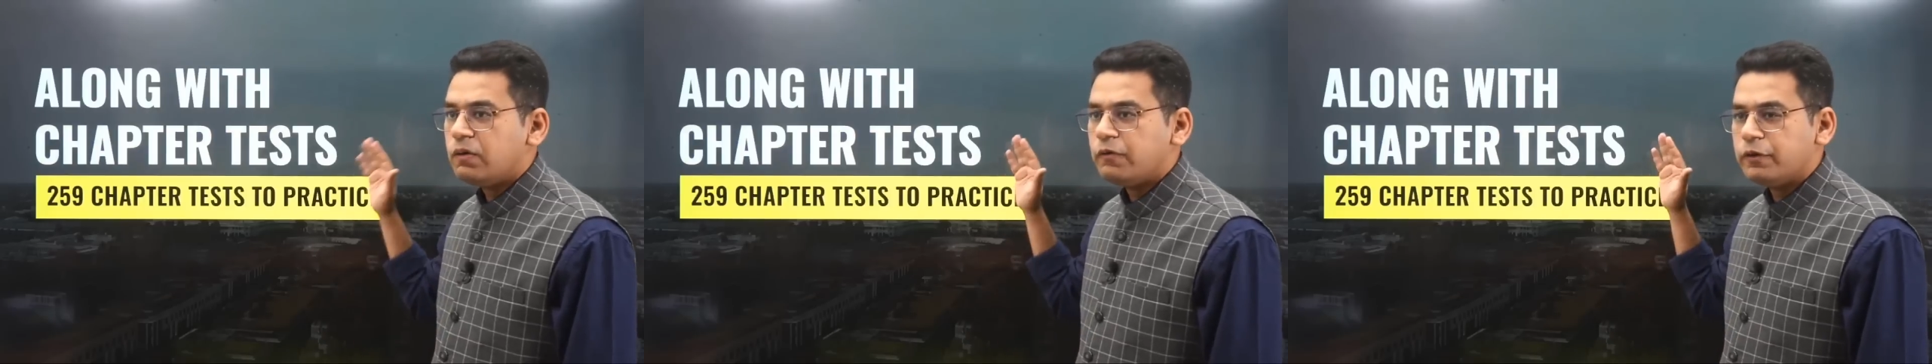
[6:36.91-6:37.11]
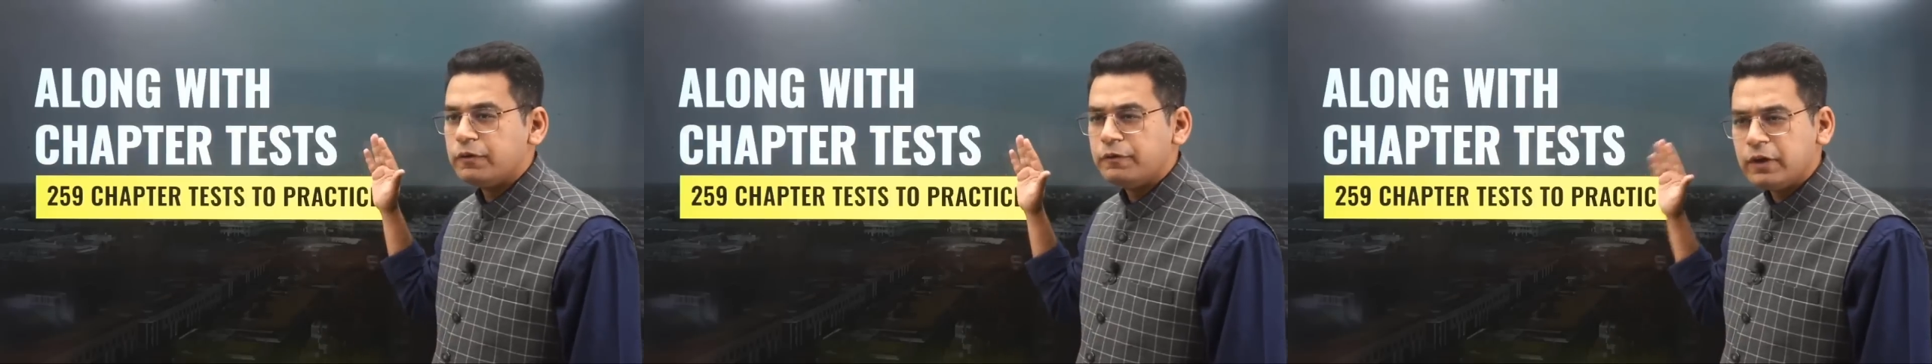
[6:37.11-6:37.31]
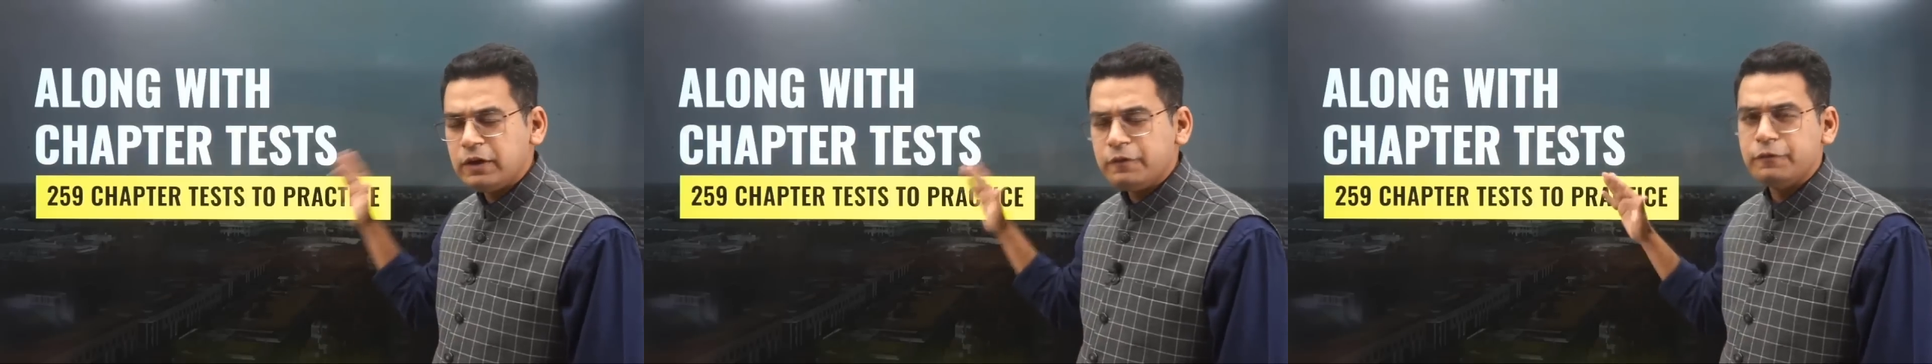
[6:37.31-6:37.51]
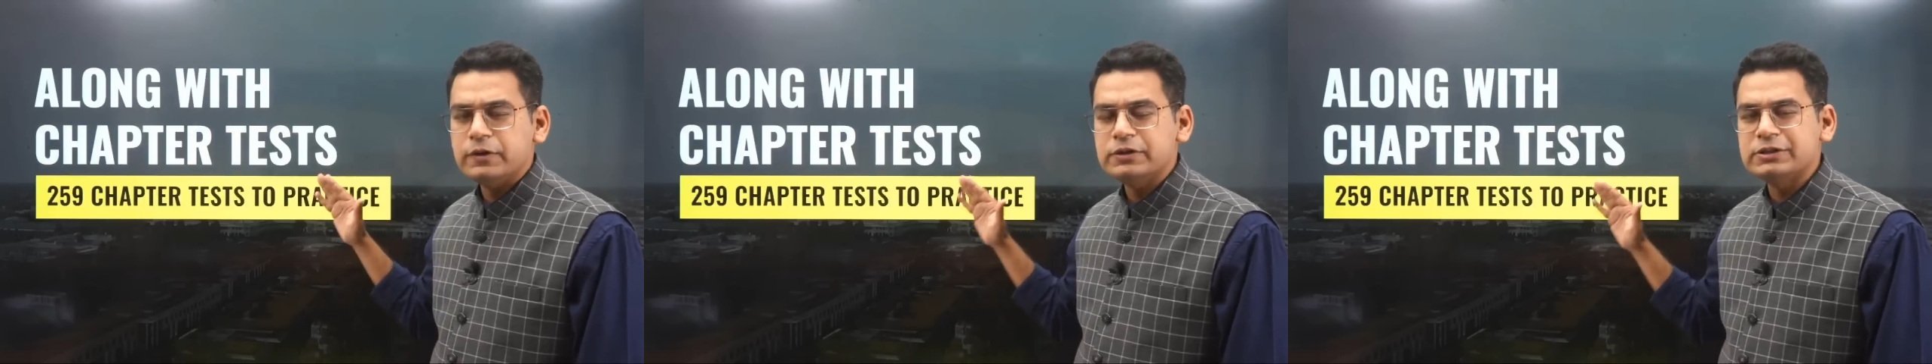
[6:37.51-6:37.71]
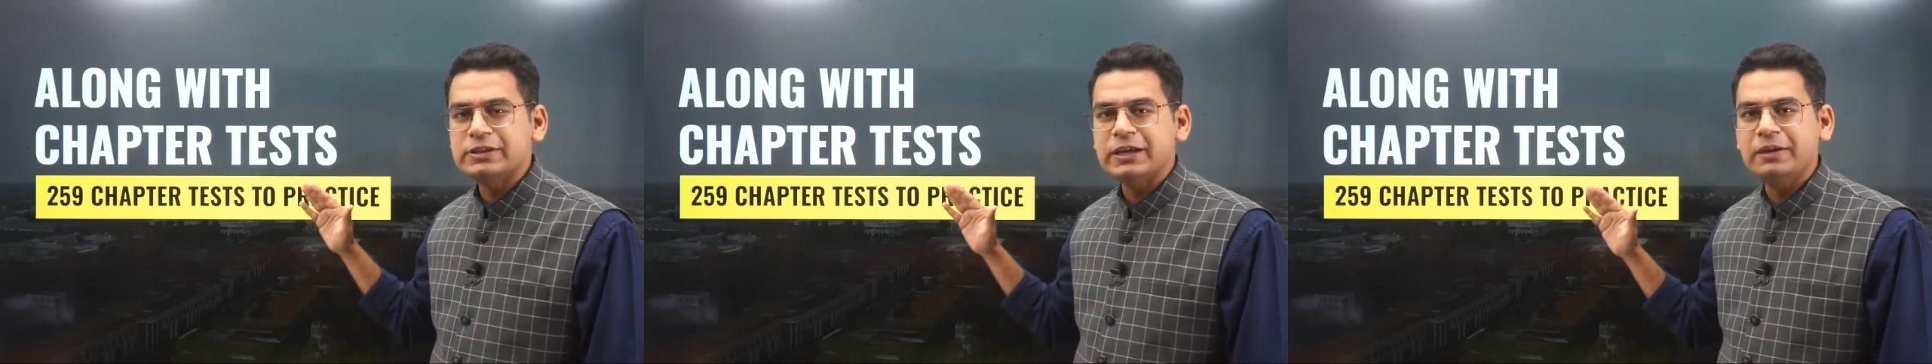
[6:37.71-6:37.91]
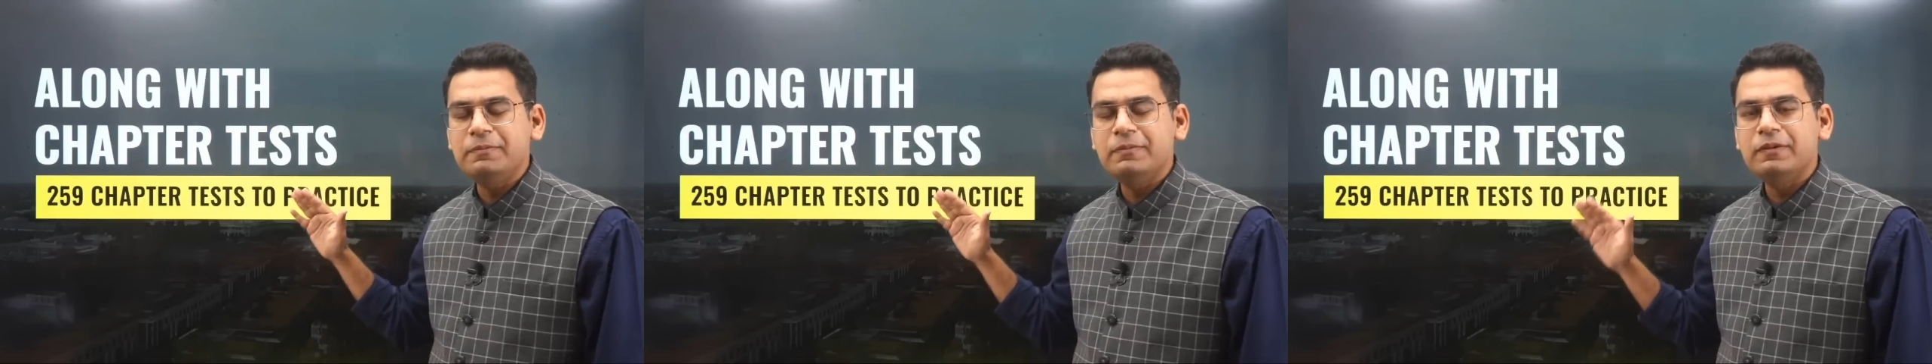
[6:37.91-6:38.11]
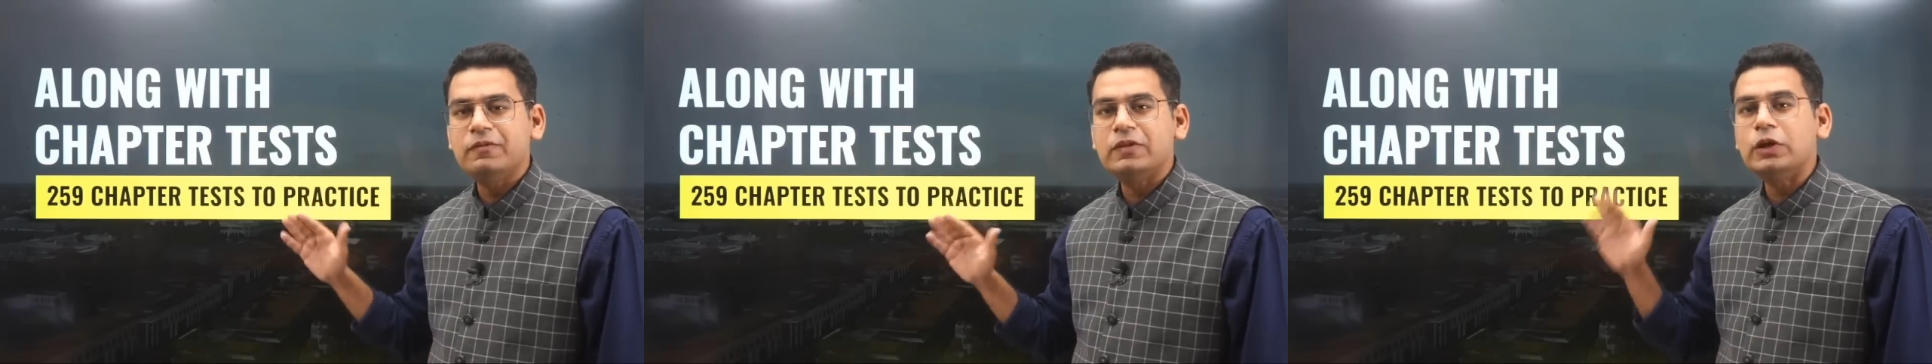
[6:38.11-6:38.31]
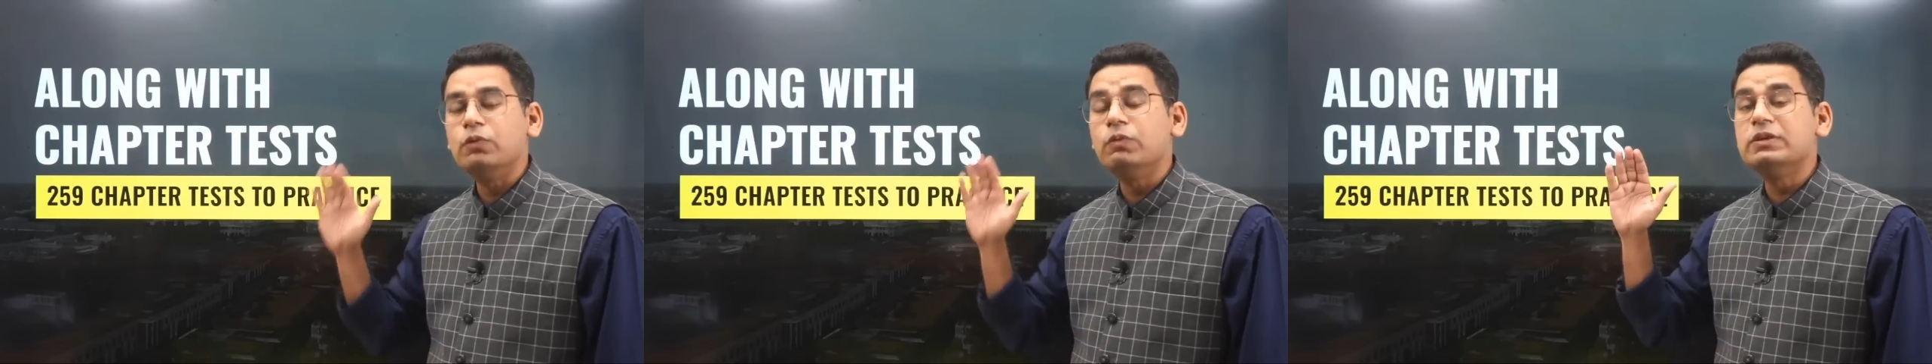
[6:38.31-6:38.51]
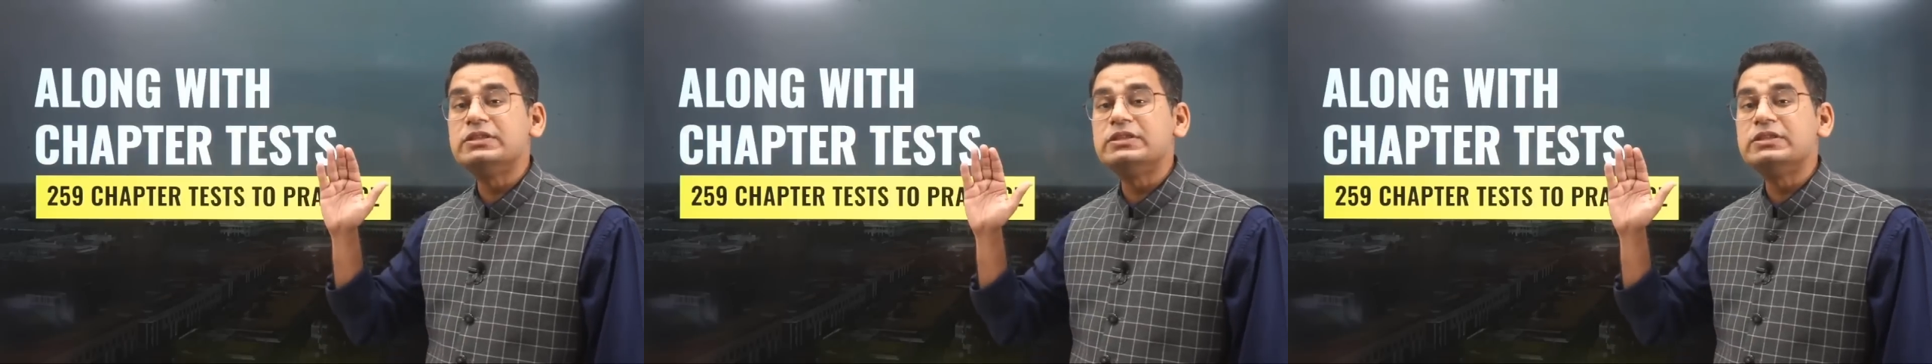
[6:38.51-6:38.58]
for the very first time that you